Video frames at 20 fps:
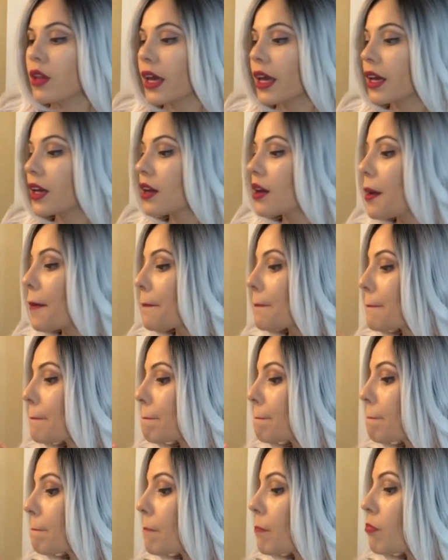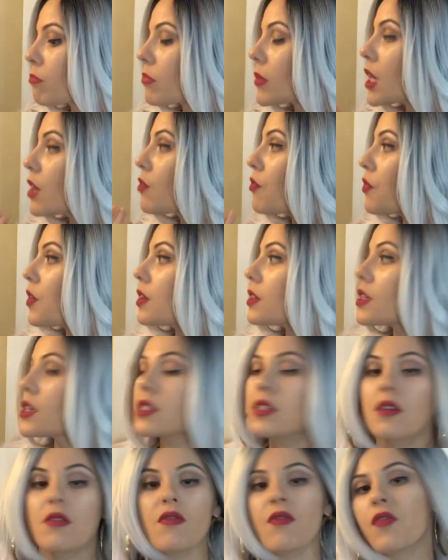Like, if it
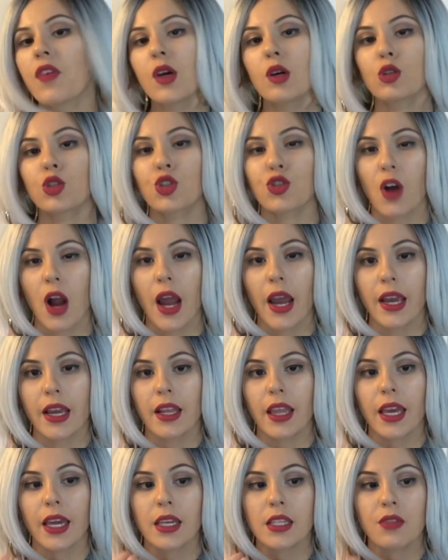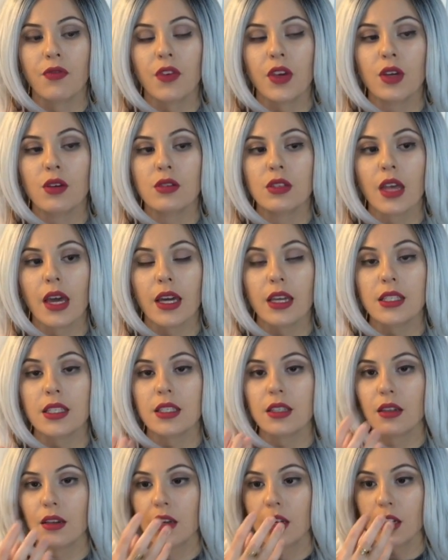doesn't feel drying, like it feels like
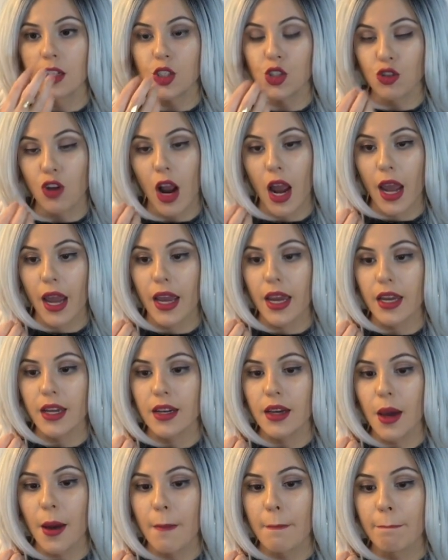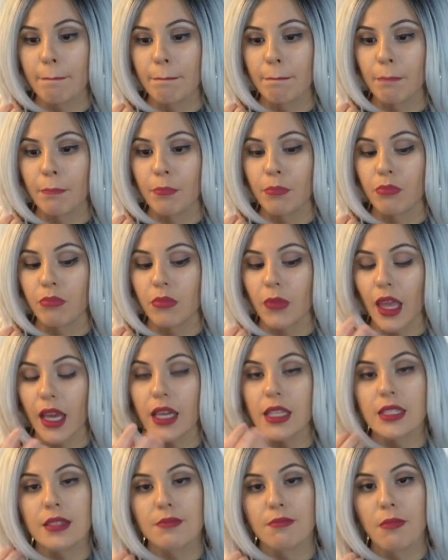it's dried,
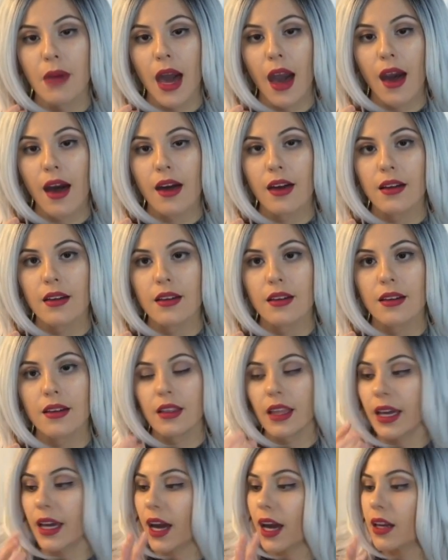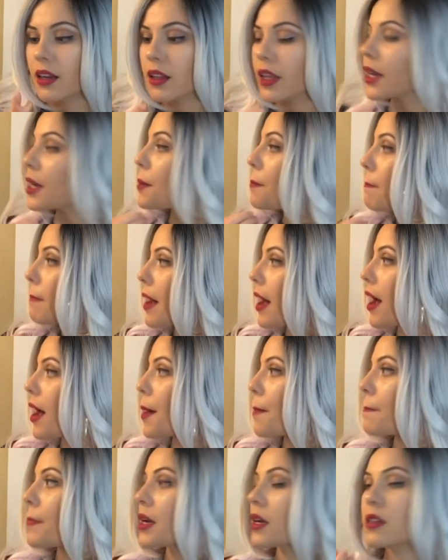like it's matte, like kind of like a
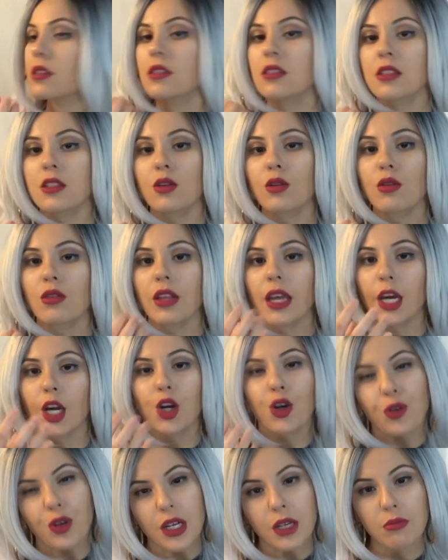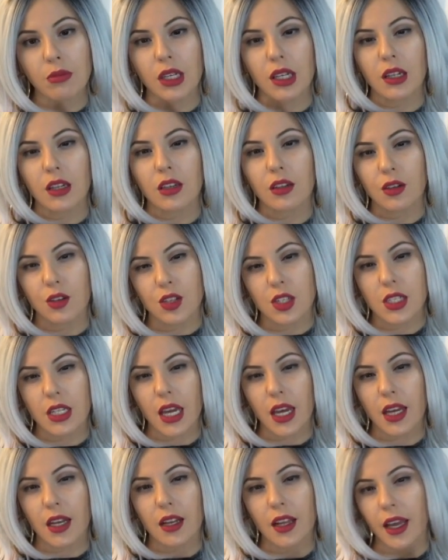matte, but it's still like creamy, you
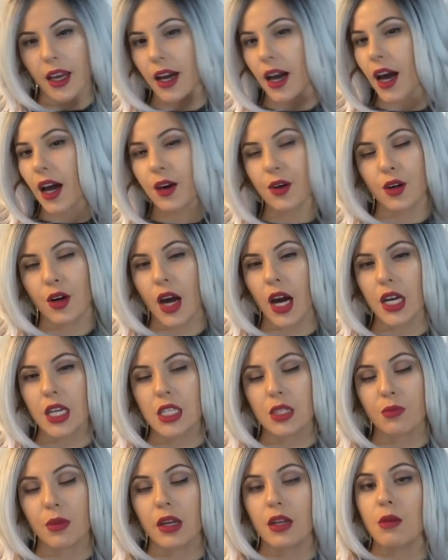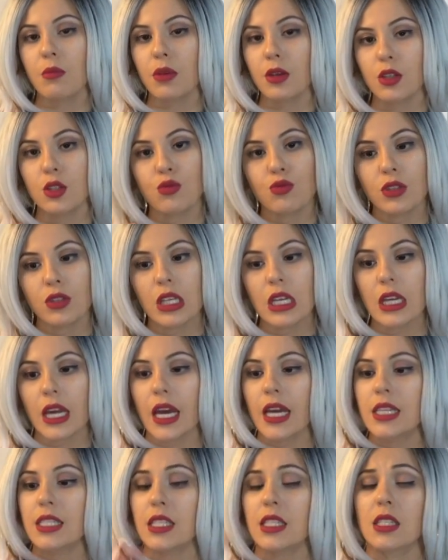understand? Like, I don't know how to explain it, but it's really
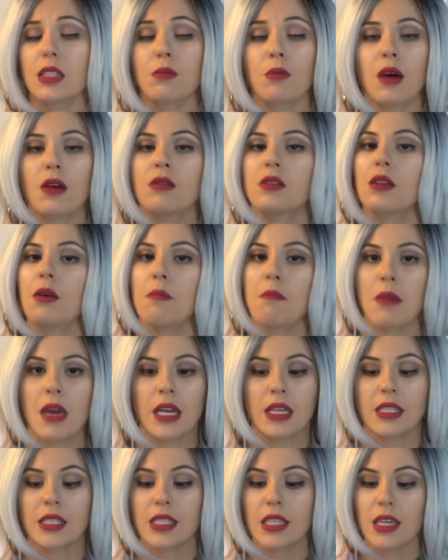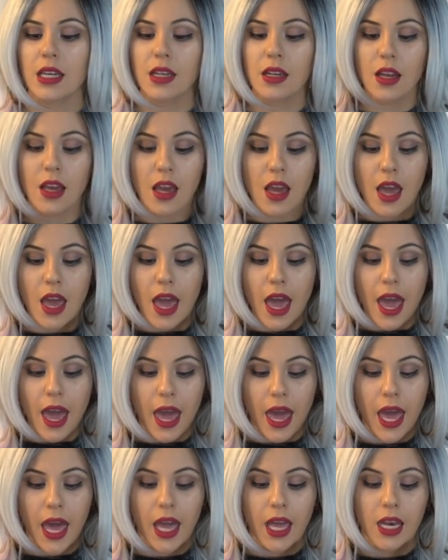nice. It smells amazing,
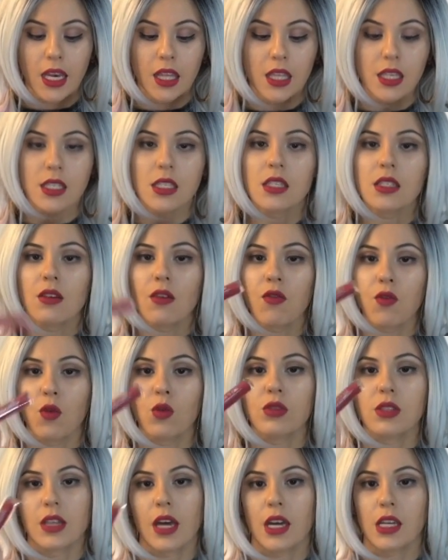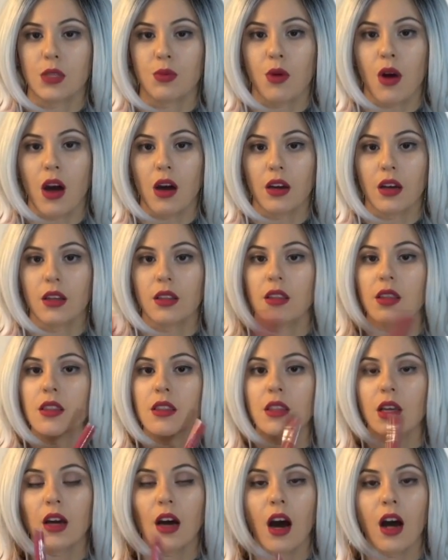and this is a full size product.
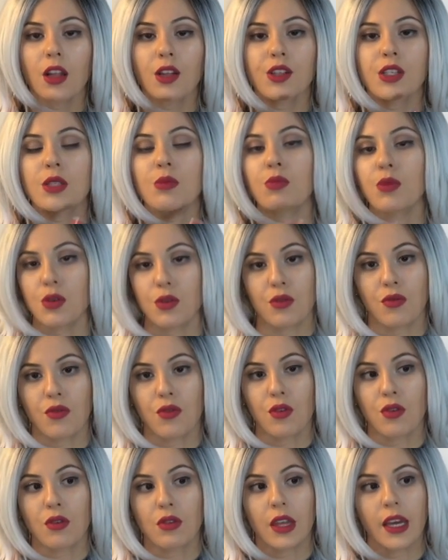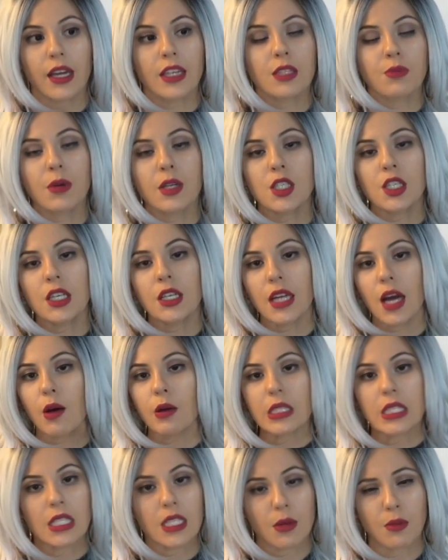The color is beautiful, like especially now
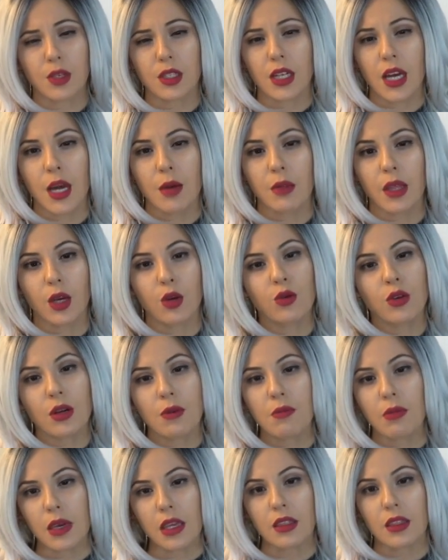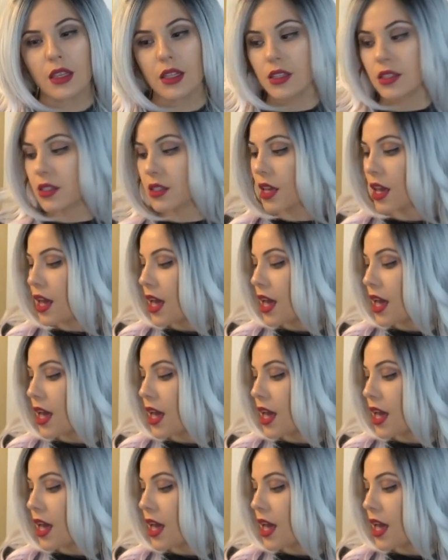in summertime, like who could beat this?